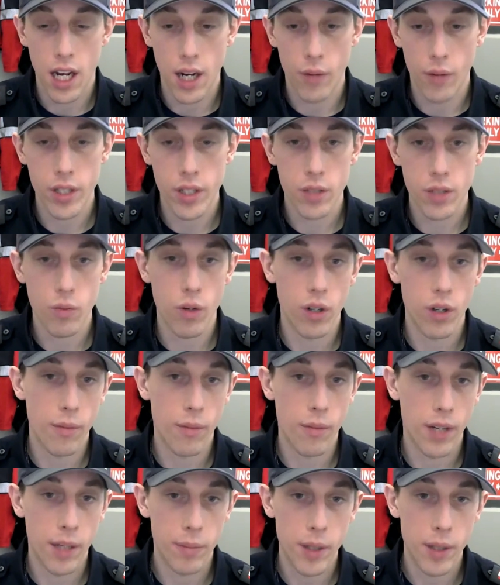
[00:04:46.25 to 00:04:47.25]
We just want to
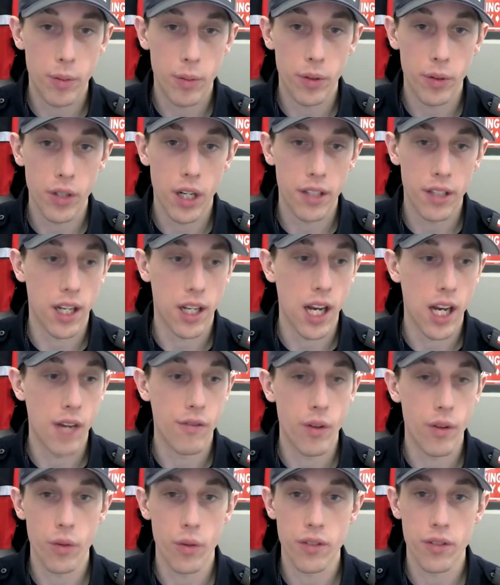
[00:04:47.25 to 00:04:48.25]
remind people not to
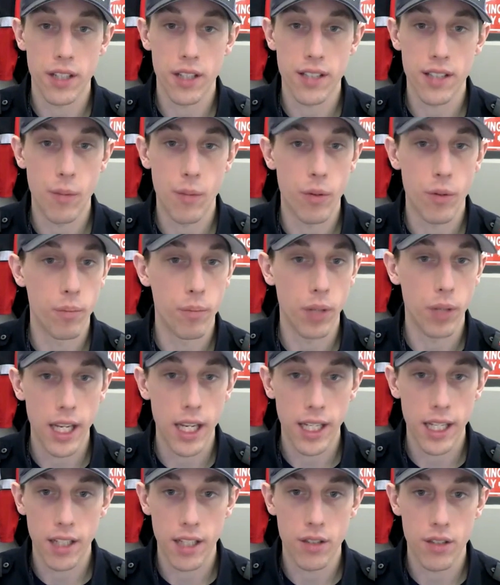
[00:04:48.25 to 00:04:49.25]
cover those things up with
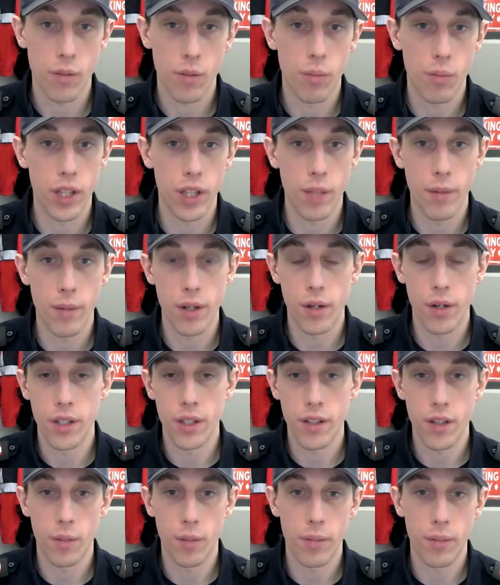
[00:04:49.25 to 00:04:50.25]
blankets or putting them
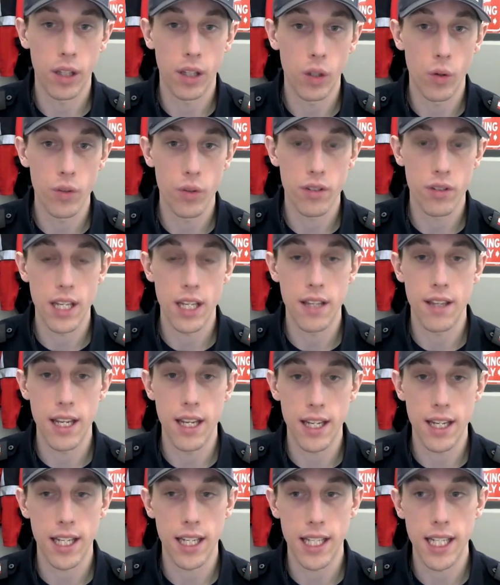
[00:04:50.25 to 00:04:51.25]
underneath their pillows.
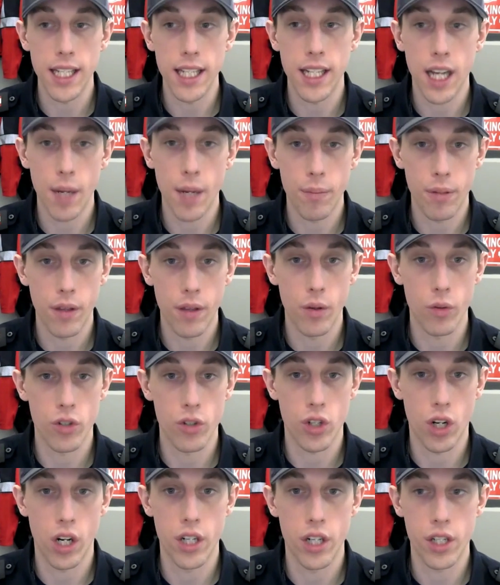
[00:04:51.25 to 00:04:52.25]
They can heat up, and those
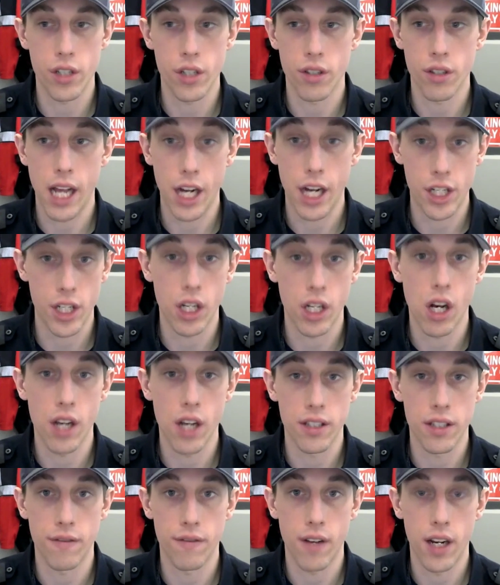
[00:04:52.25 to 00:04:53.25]
chargers will actually
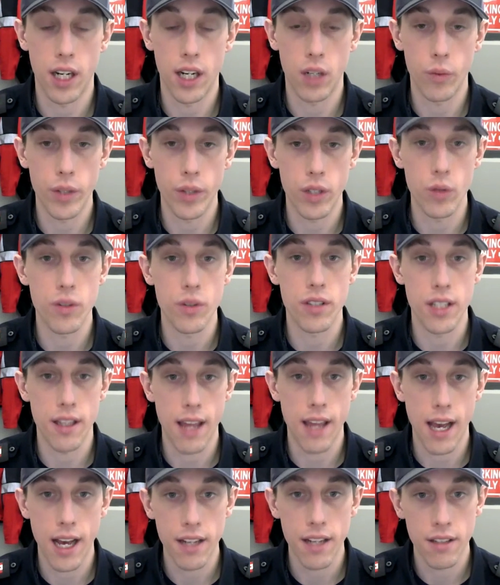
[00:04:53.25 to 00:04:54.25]
cause a fire. We do see
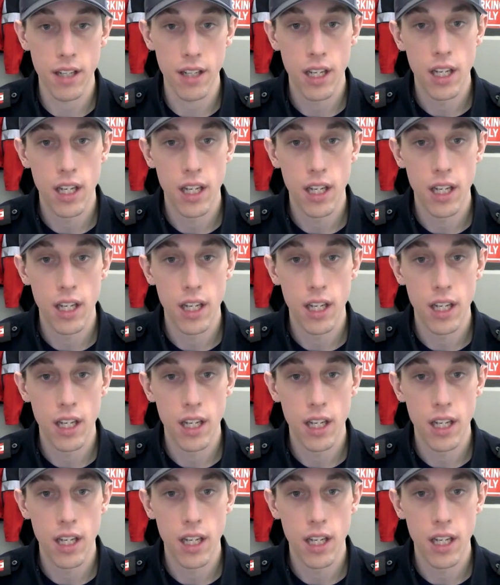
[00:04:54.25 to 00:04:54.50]
that.